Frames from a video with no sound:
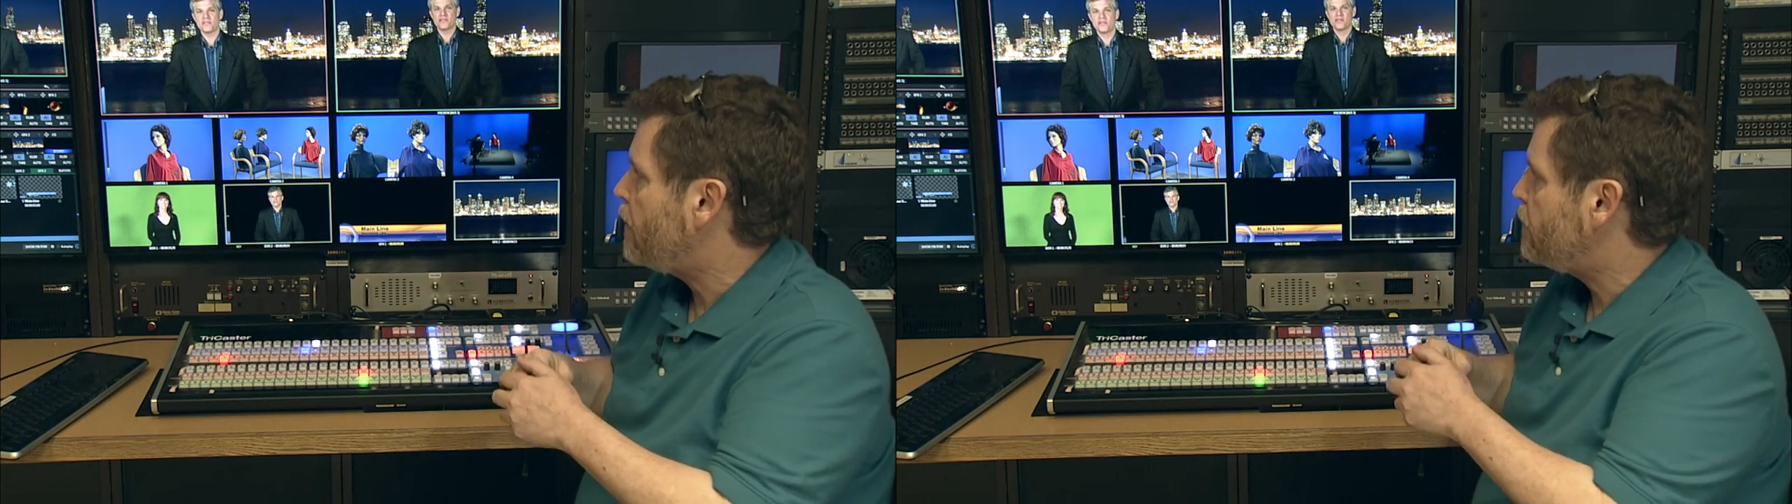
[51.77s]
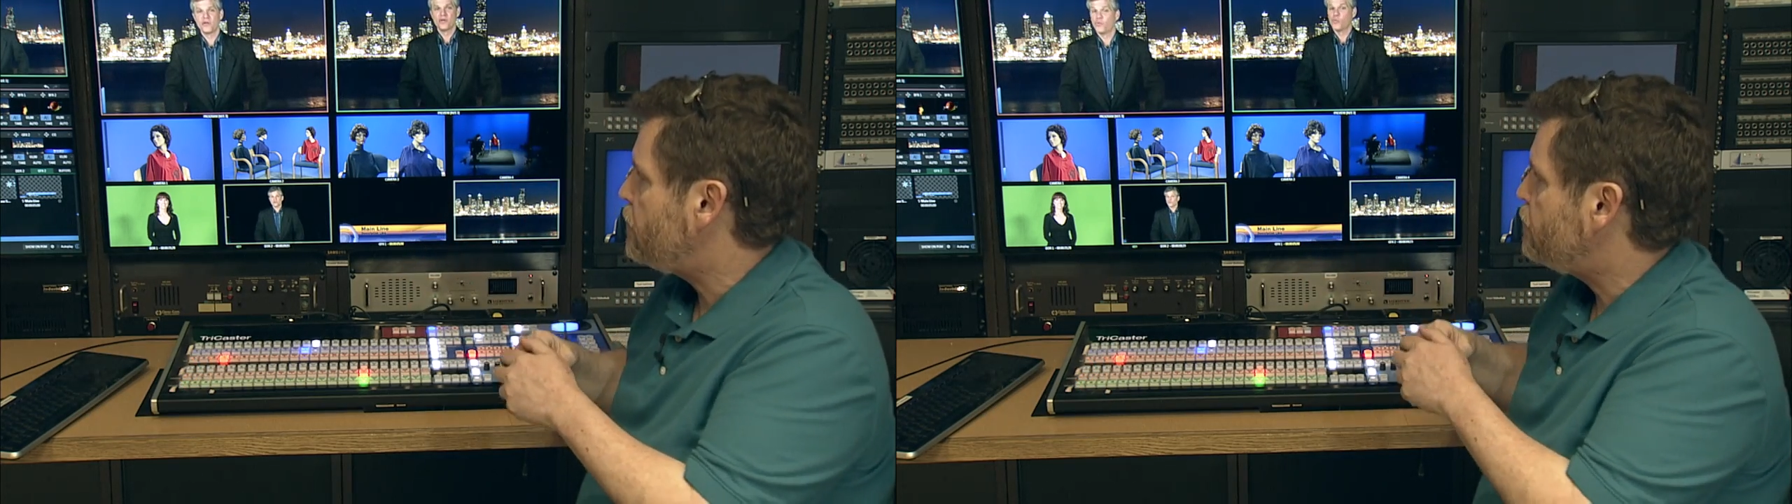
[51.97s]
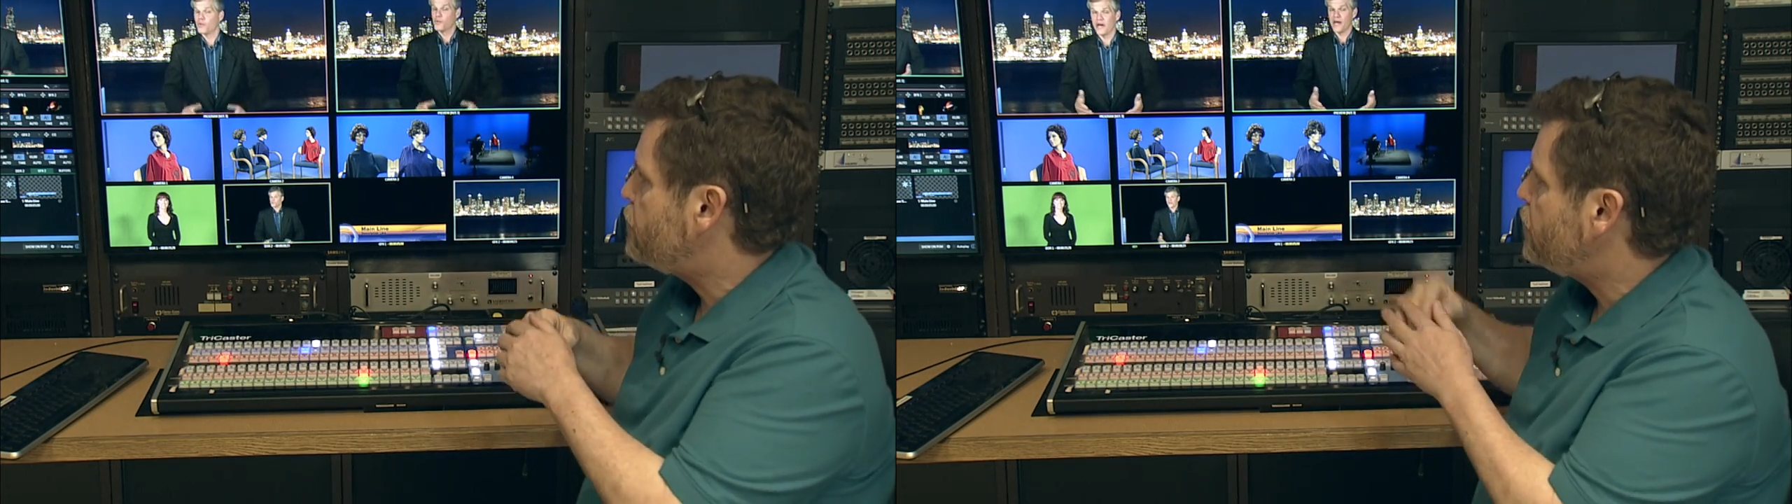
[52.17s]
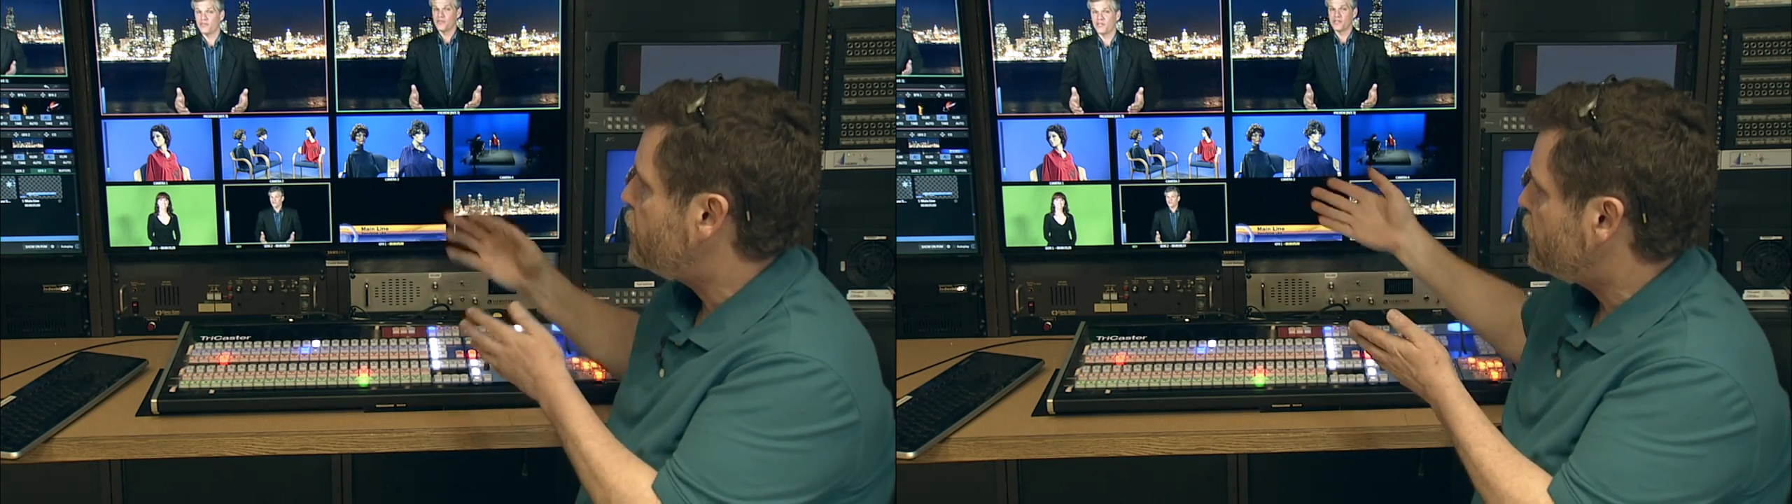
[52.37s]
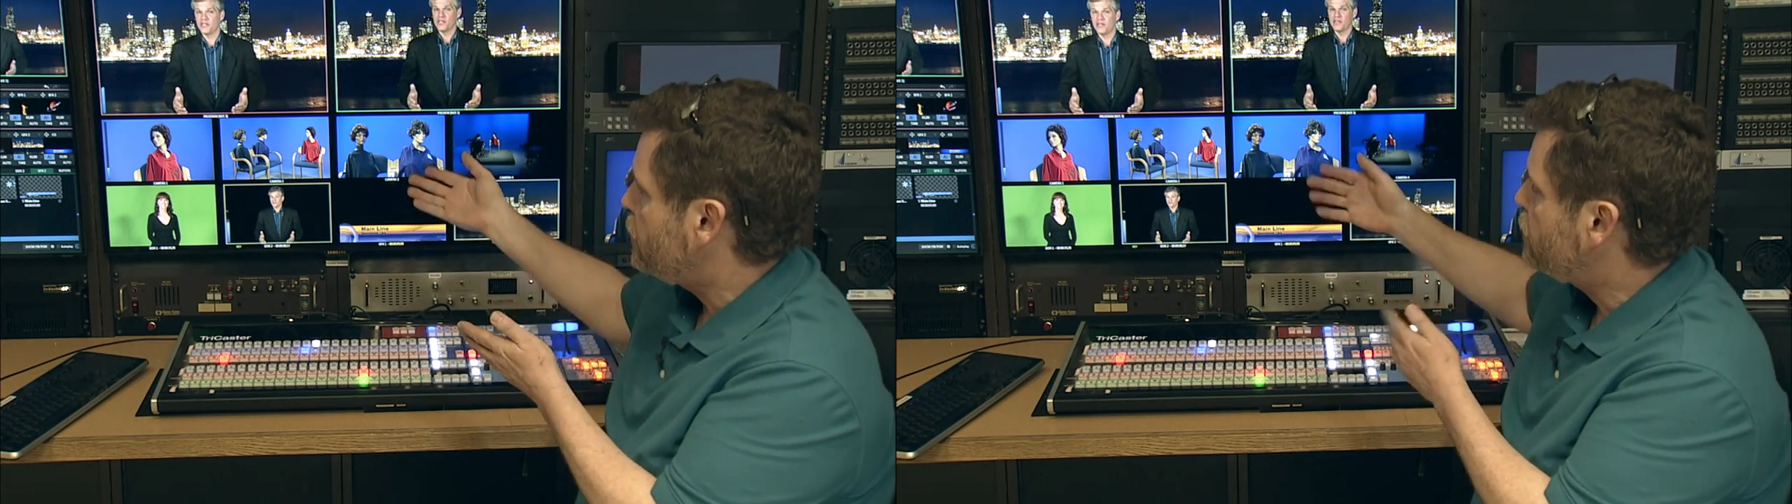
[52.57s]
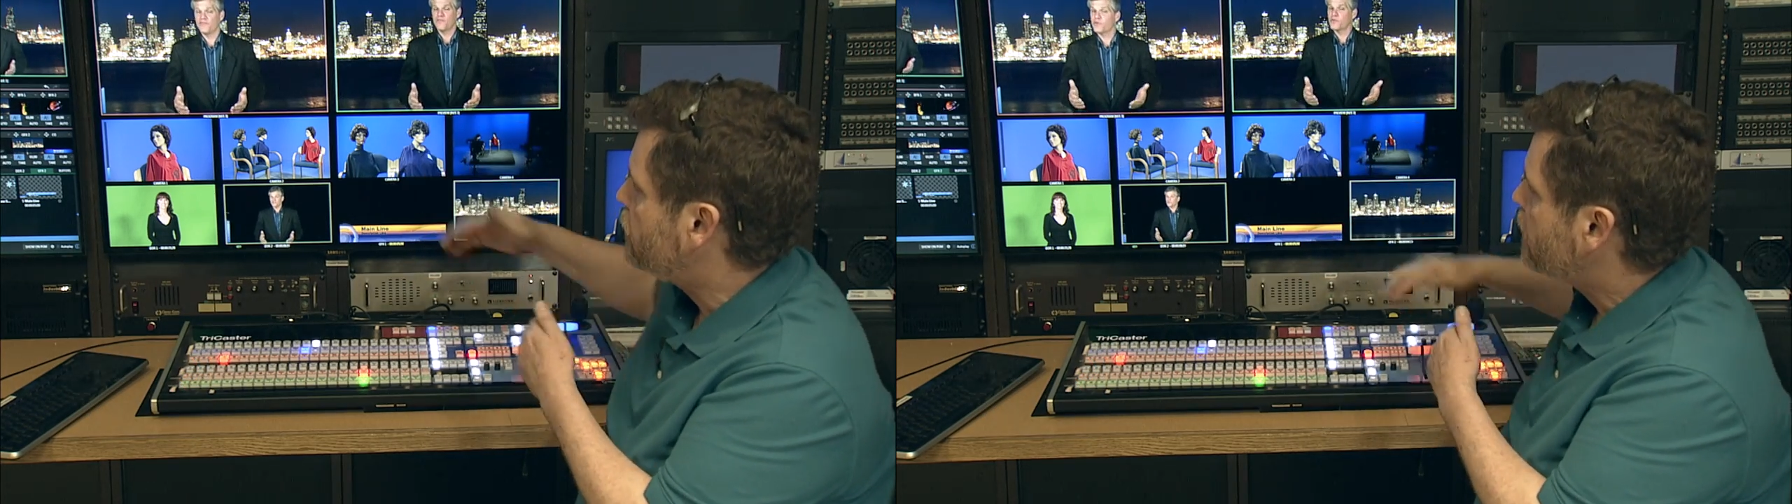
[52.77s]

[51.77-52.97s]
that you choose.